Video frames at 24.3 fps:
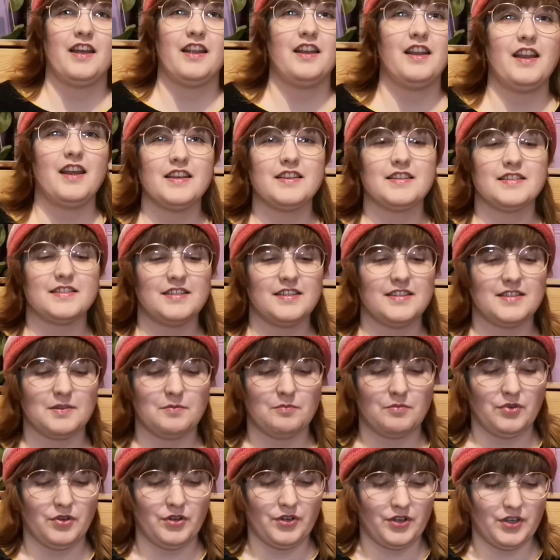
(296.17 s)
Next is a
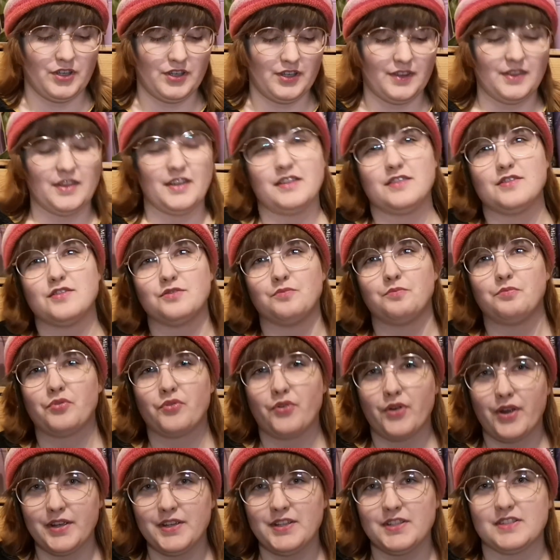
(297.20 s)
book that
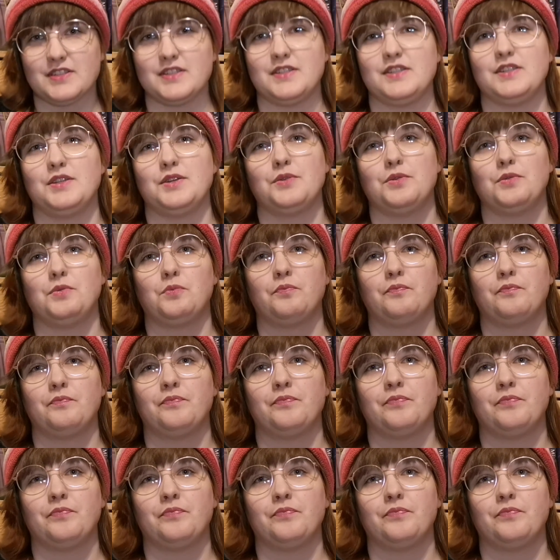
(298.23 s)
surprised you.